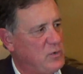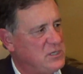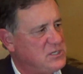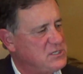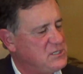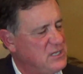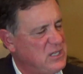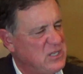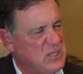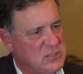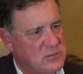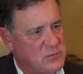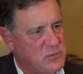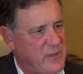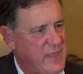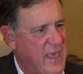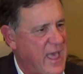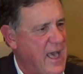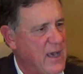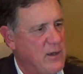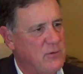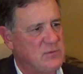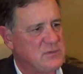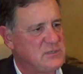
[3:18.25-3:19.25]
which deals with
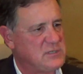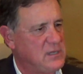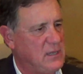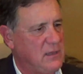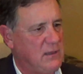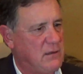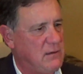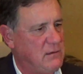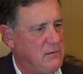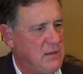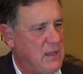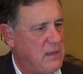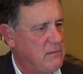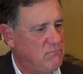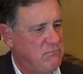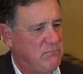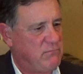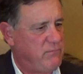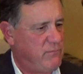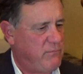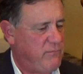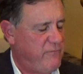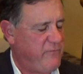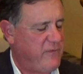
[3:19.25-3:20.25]
housing and
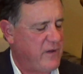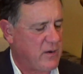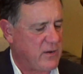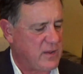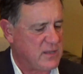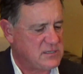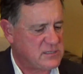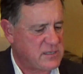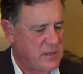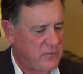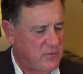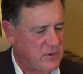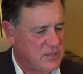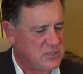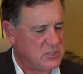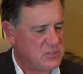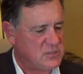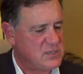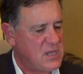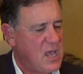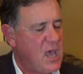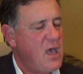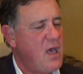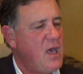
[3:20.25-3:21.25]
various other
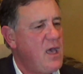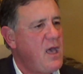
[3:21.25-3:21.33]
issues.